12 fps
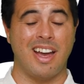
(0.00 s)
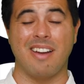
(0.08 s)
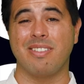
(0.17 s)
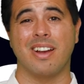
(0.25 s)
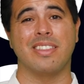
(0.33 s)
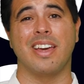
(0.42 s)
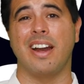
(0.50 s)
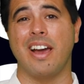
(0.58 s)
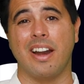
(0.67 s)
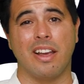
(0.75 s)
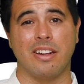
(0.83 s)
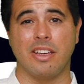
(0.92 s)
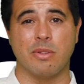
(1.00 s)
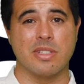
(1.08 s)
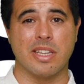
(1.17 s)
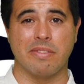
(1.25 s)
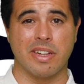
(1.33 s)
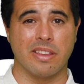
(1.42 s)
I forgot that Ad ID
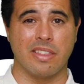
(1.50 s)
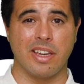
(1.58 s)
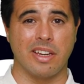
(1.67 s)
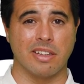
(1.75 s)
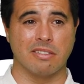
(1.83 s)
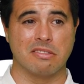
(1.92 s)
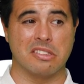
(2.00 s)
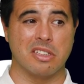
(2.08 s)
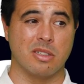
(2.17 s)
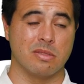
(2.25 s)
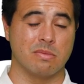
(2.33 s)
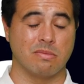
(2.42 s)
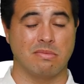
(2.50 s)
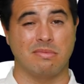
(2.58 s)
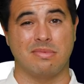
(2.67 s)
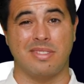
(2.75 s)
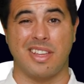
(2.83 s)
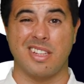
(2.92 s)
was even a thing. So,
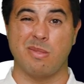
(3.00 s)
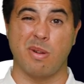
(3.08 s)
that's